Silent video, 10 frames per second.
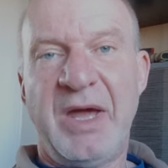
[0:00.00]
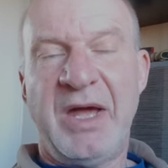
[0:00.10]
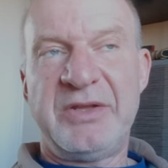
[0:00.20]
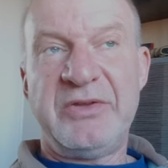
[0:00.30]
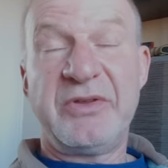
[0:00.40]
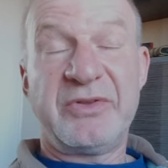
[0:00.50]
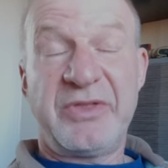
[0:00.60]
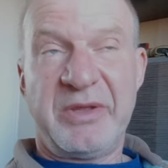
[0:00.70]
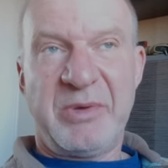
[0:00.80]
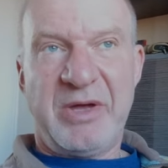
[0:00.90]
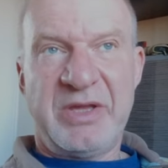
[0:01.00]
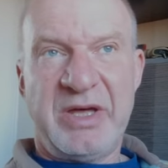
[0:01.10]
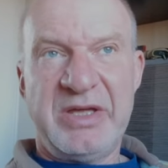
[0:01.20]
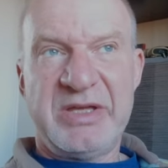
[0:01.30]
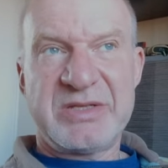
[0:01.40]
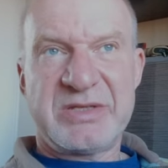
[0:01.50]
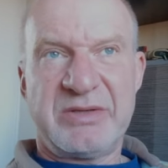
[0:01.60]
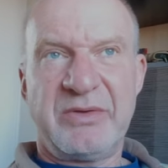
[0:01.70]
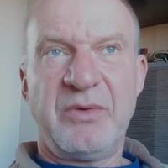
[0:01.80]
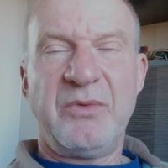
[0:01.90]
And the other good thing about that is
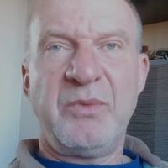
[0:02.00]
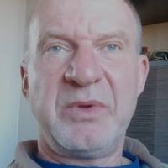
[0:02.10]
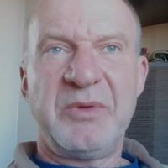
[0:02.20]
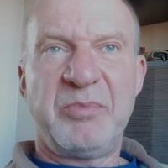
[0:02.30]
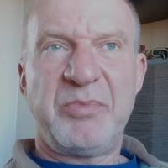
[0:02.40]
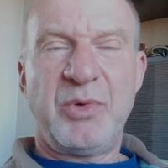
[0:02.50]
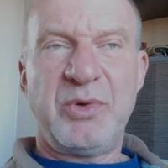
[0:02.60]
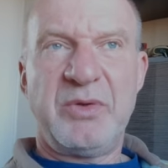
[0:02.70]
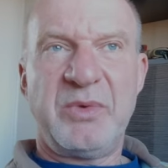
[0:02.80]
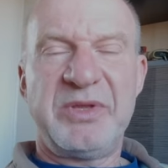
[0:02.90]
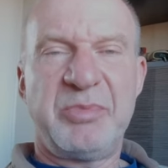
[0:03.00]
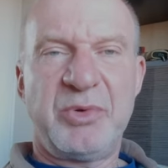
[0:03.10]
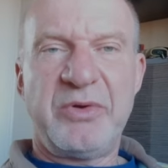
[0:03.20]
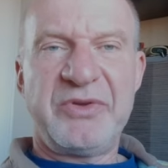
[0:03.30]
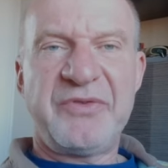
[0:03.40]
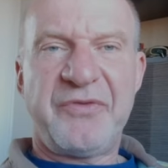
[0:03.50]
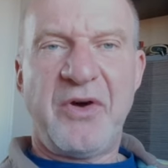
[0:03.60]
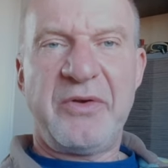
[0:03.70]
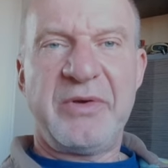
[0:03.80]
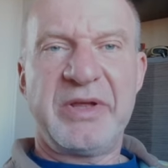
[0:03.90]
when the bo- when the boiler is
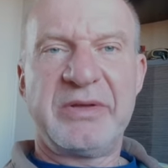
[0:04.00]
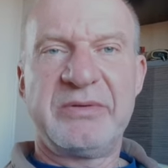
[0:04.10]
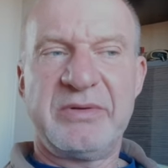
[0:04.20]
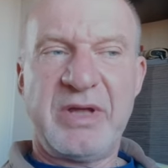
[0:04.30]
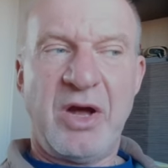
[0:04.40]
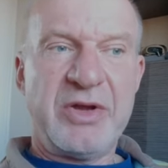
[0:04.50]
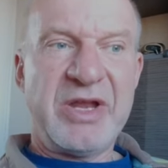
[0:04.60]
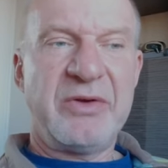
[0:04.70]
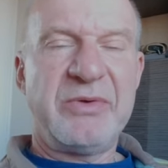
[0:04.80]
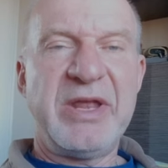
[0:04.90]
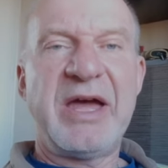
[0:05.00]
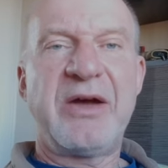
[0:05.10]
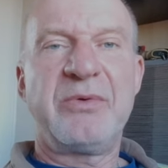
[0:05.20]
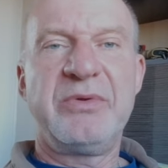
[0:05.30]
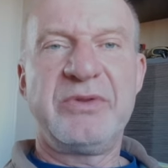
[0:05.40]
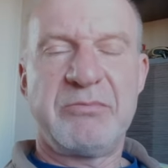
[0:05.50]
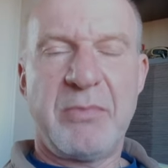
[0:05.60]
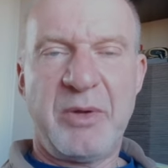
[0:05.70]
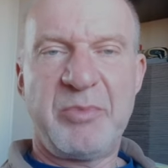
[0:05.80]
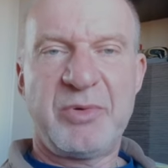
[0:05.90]
firing, I know now that
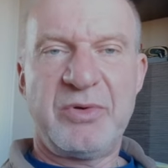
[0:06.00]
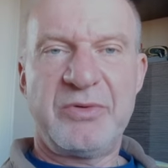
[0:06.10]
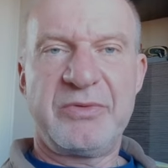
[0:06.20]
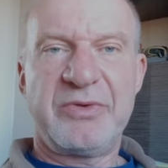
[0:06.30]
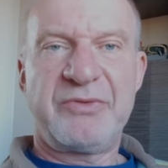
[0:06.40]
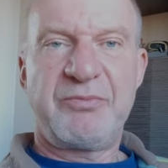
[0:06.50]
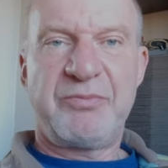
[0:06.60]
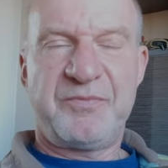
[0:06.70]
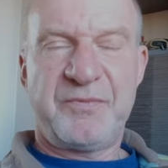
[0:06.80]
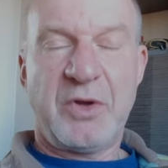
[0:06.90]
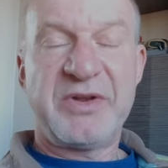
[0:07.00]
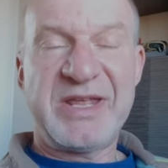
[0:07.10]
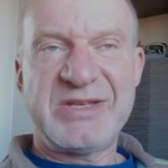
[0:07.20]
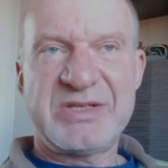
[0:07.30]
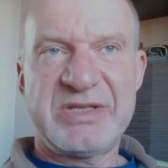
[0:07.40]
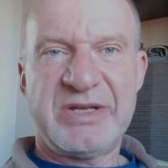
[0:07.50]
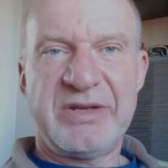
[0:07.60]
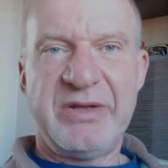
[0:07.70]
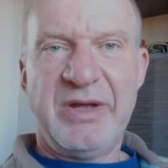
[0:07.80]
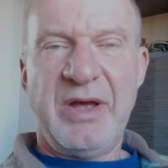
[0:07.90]
my boiler is
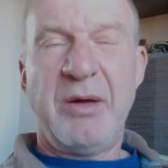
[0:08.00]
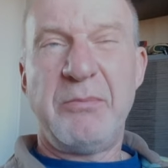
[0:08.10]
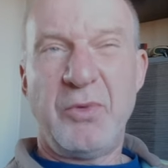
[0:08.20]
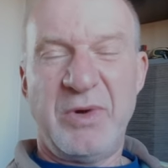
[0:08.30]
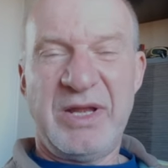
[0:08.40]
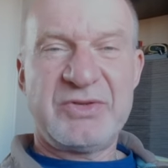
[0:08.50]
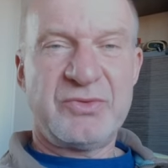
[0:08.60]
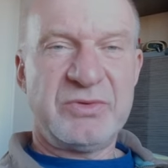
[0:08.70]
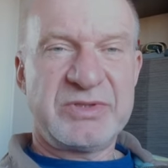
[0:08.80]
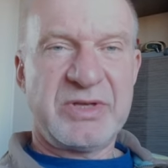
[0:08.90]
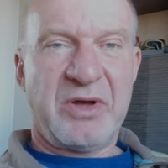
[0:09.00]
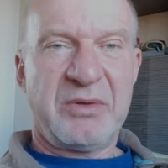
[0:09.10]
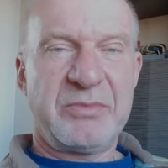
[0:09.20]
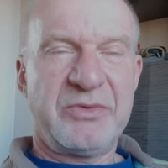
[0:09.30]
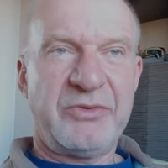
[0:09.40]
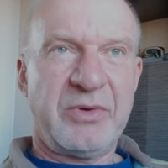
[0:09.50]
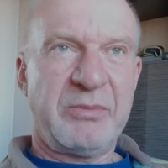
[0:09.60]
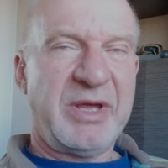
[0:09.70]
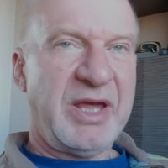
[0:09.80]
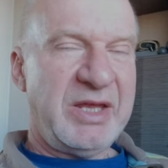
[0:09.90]
condensing more or less all the time. So
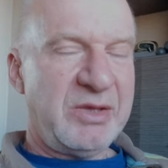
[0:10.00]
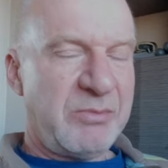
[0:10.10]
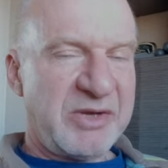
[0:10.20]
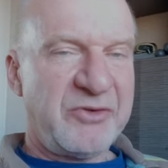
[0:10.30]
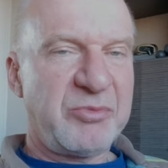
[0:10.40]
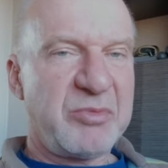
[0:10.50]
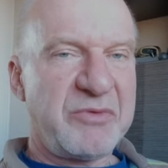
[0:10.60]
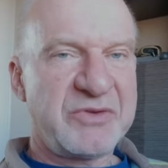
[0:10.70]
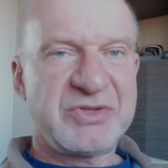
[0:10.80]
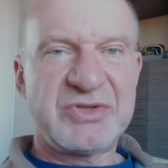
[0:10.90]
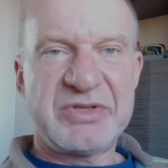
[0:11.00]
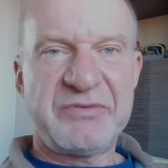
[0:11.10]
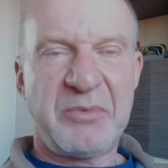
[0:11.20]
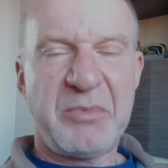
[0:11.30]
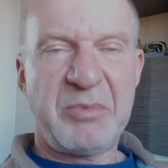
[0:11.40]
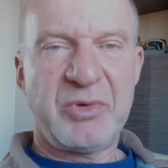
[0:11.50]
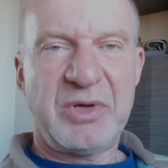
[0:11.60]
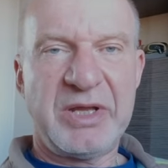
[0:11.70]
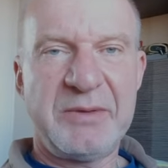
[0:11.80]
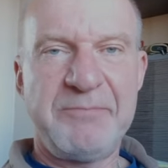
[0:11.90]
I'm getting the maximum efficiency from my
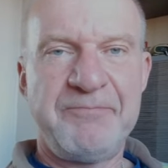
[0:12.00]
boiler.